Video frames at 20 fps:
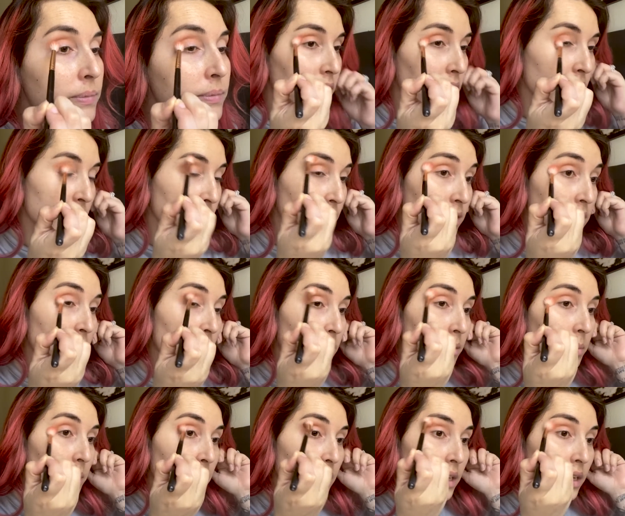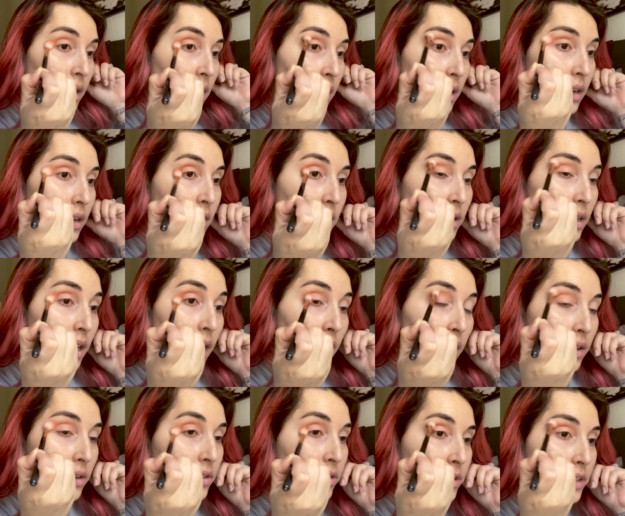This is gonna be a
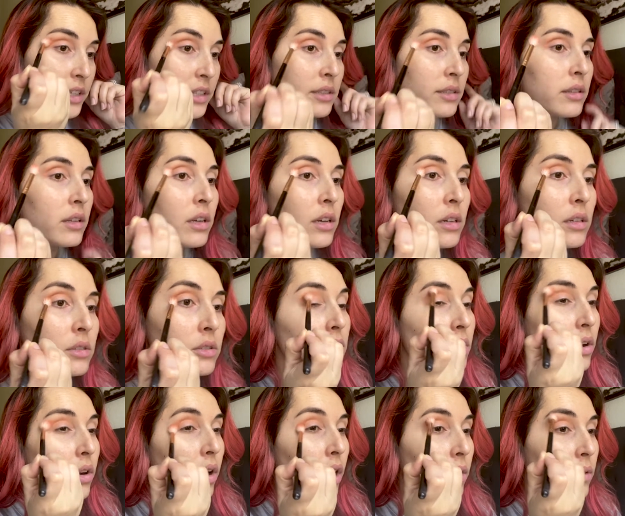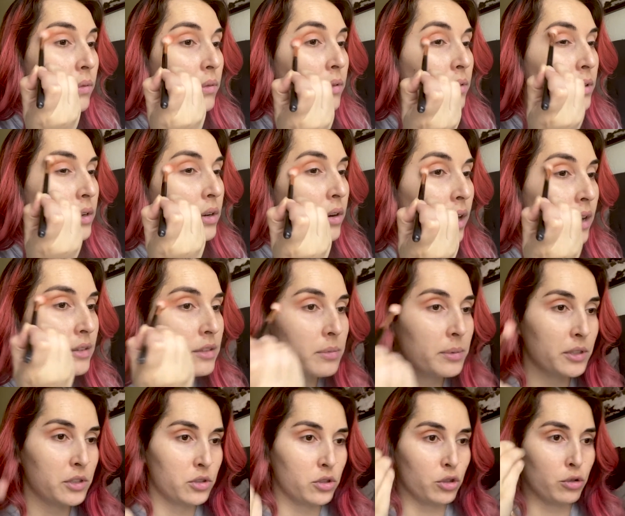cut crease look, so we don't have to
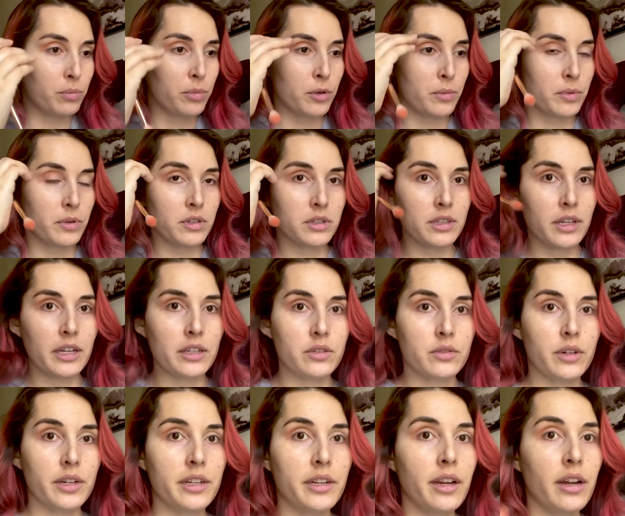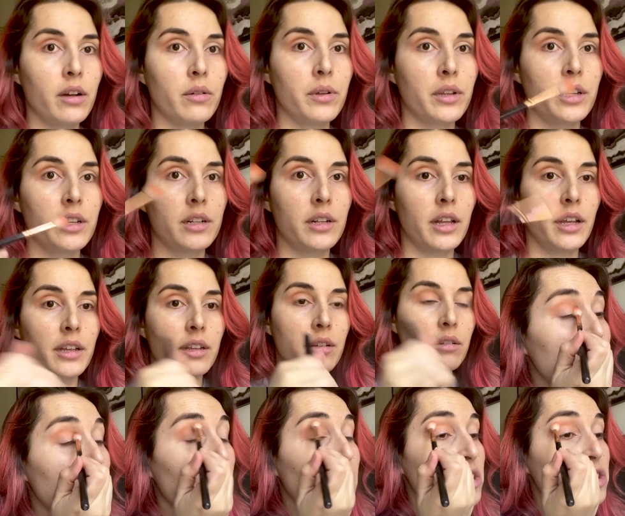be super precise right now. We can like
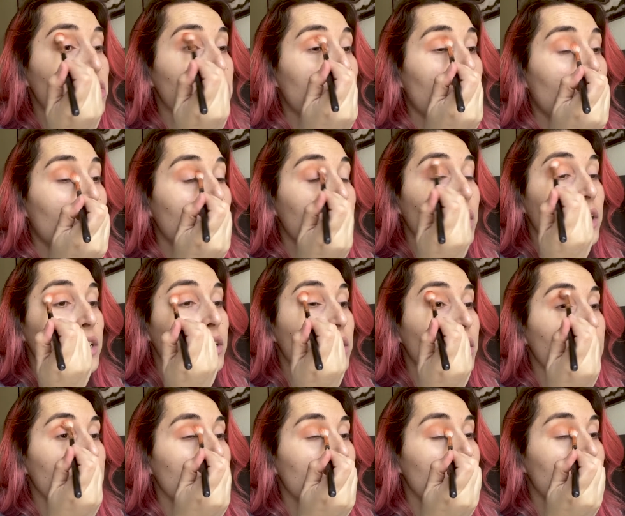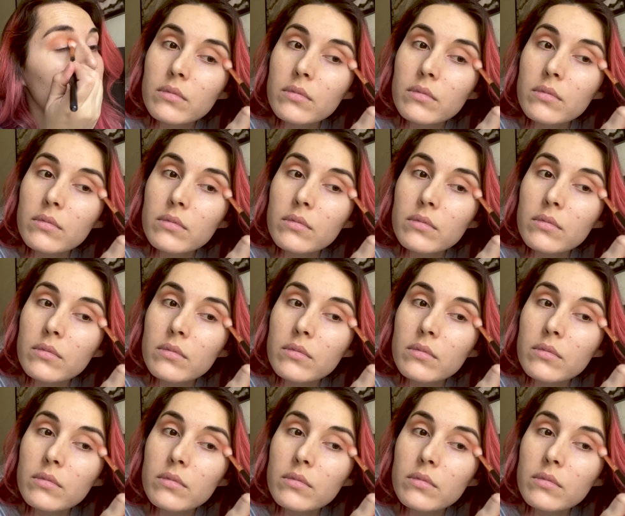etch it out later.